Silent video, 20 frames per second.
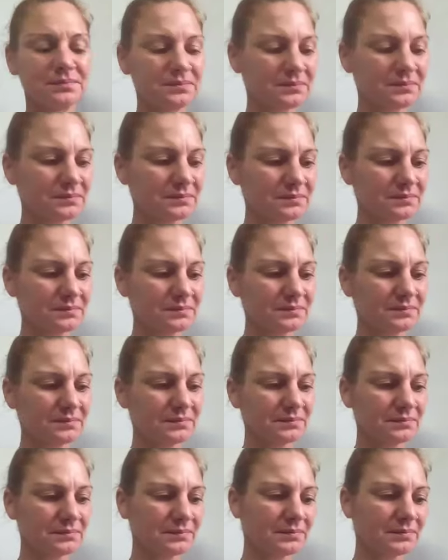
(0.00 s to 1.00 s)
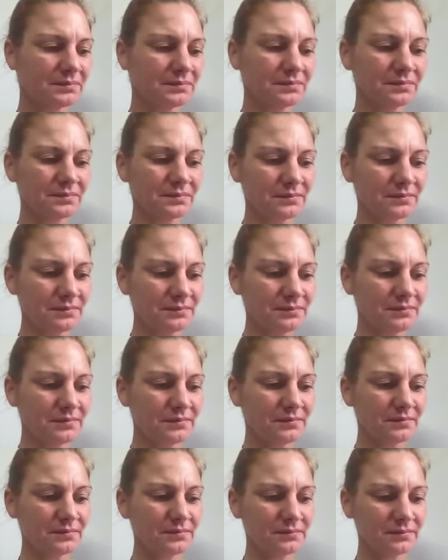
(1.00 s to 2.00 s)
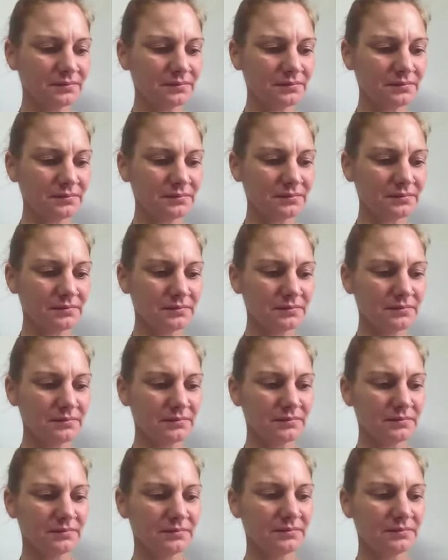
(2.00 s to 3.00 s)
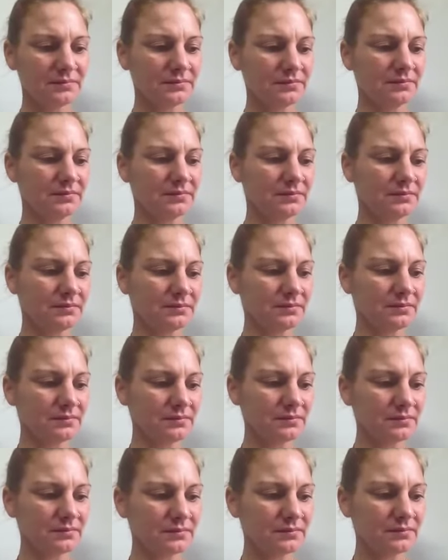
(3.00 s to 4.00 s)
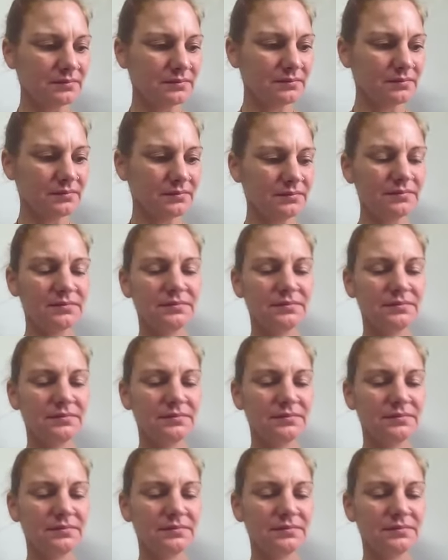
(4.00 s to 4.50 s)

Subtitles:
No one is speaking in this clip.